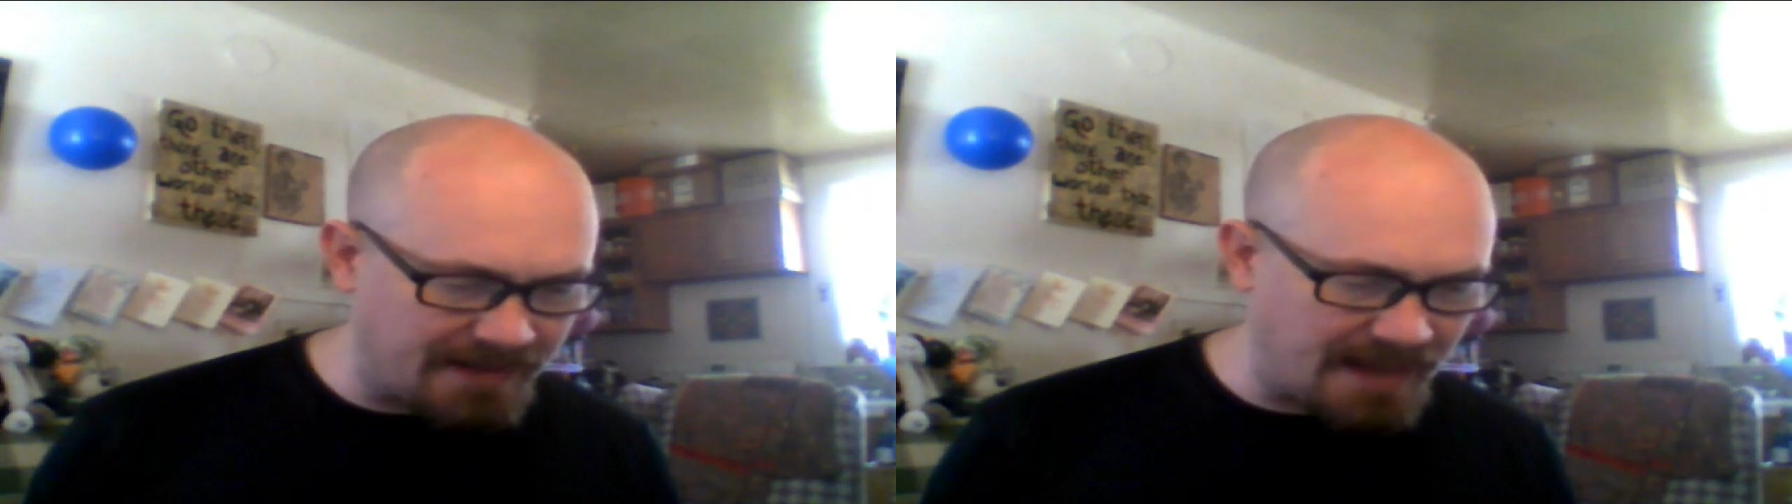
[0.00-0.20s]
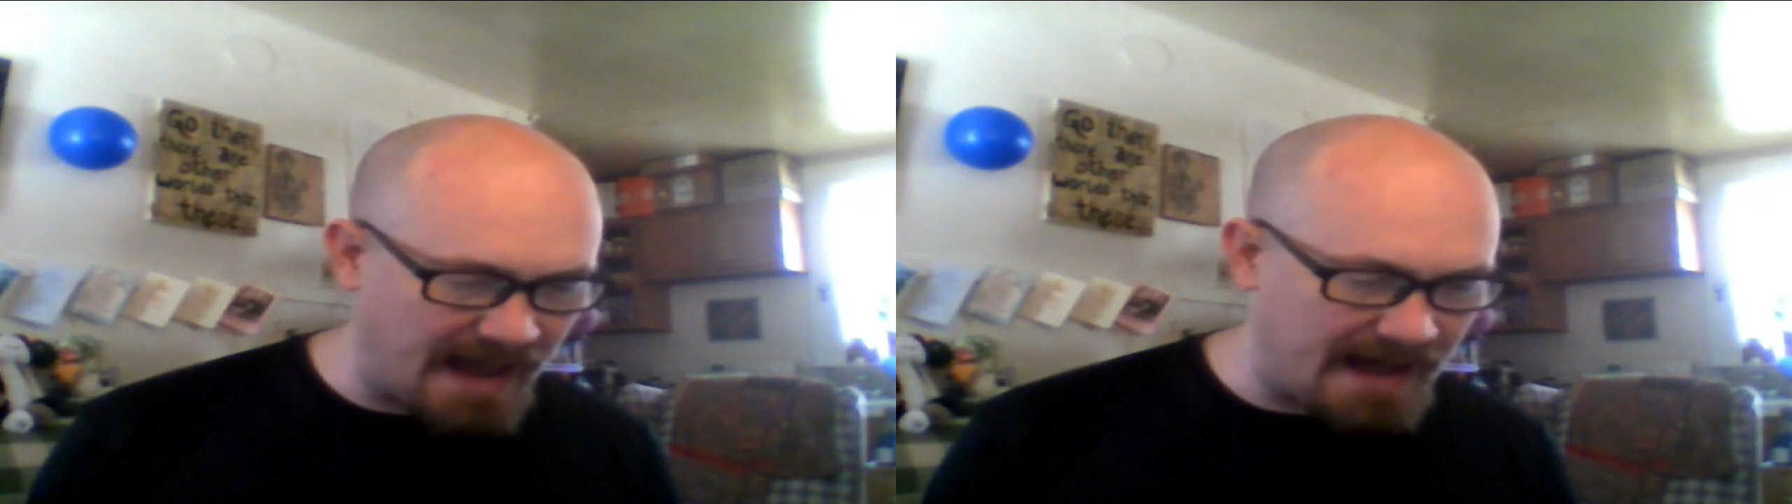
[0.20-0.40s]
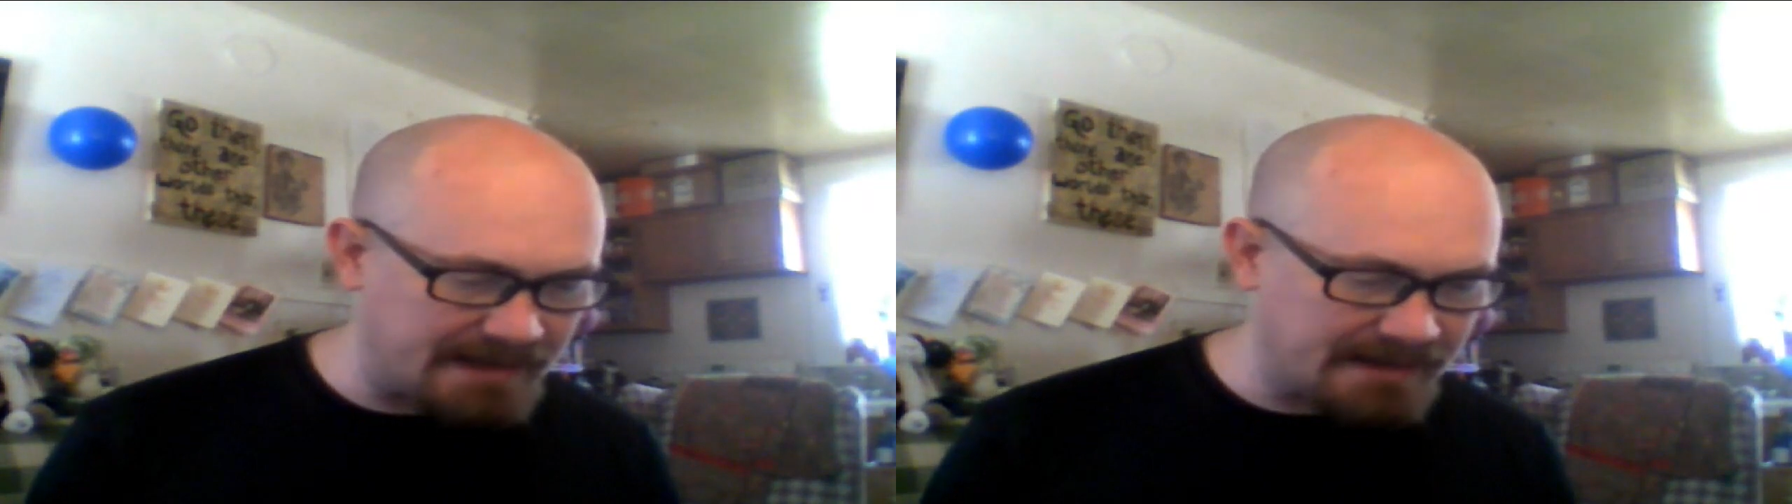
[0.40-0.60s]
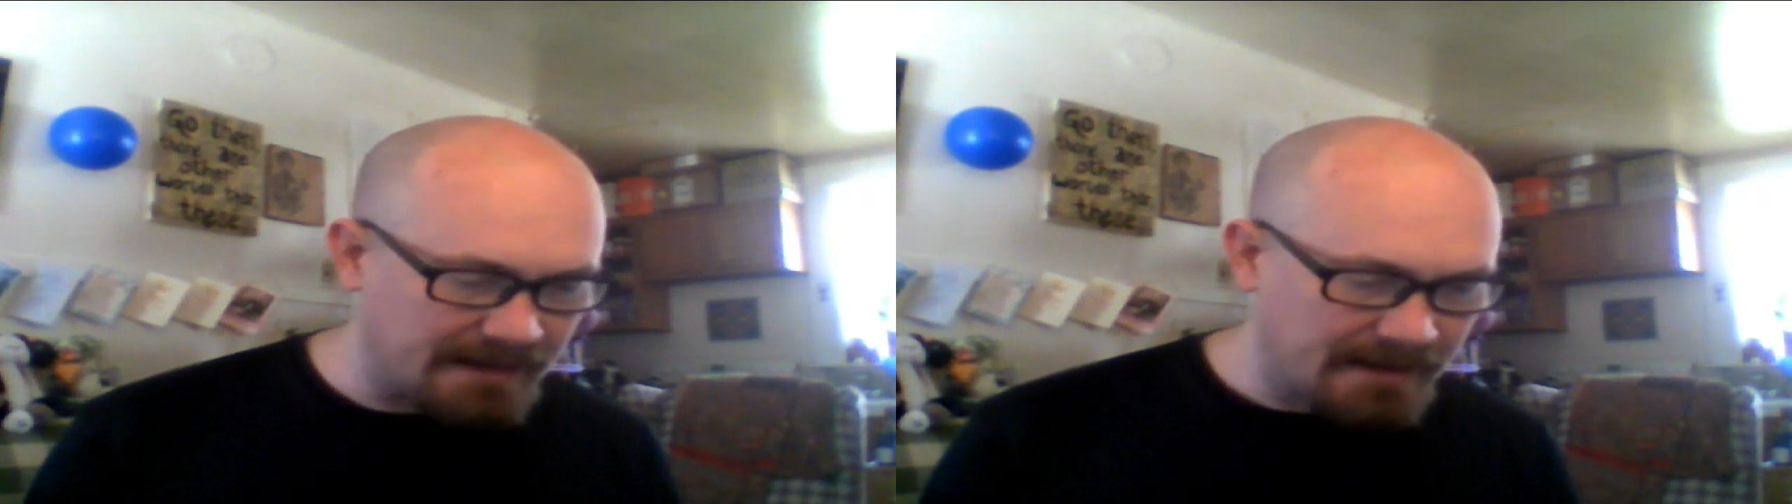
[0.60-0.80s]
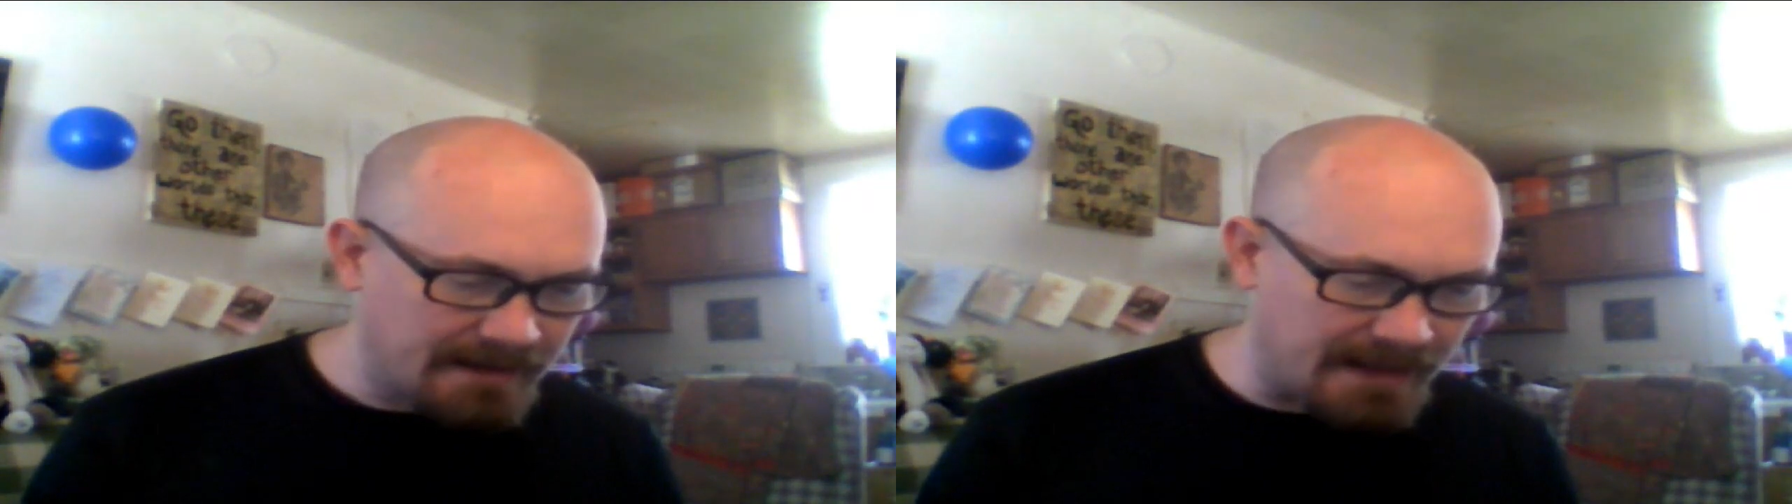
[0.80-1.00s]

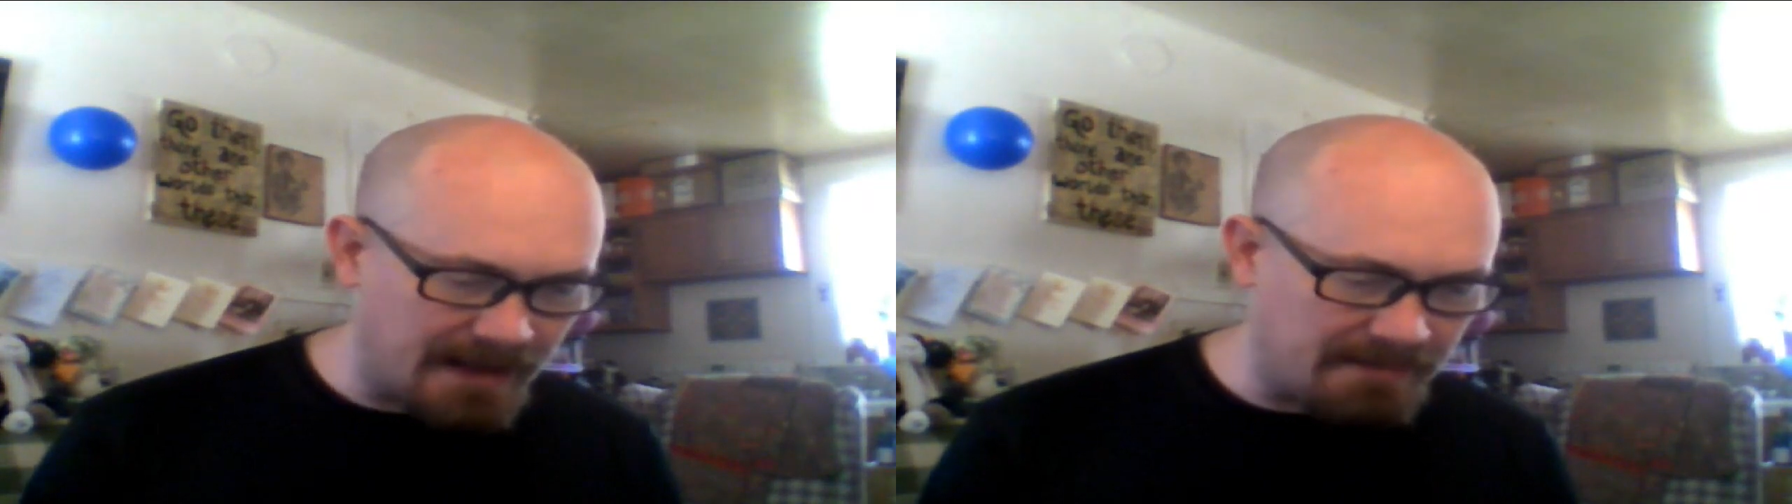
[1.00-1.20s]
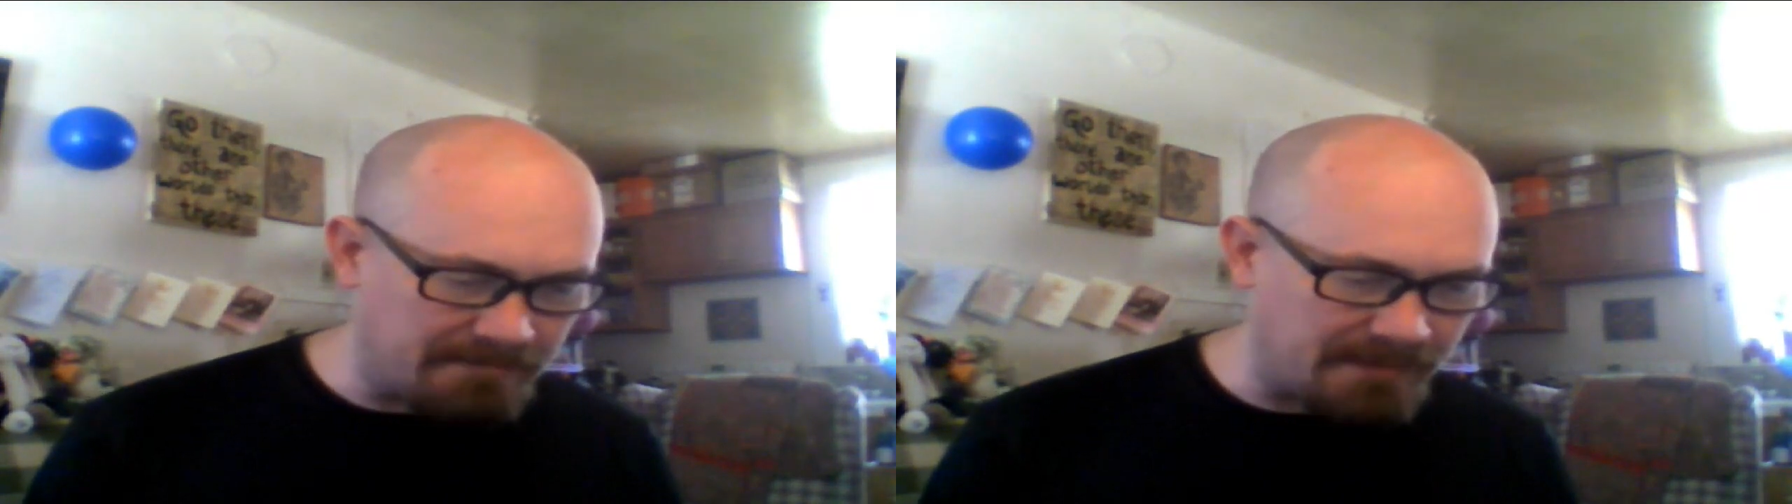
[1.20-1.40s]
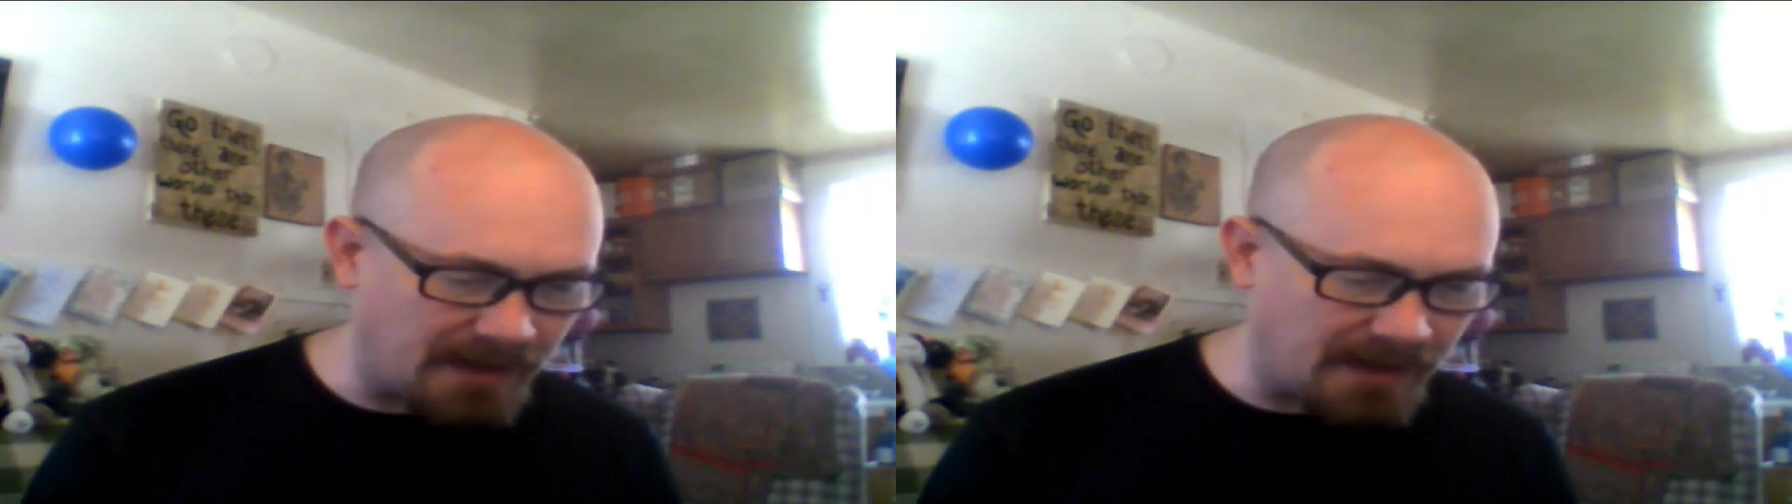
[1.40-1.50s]
them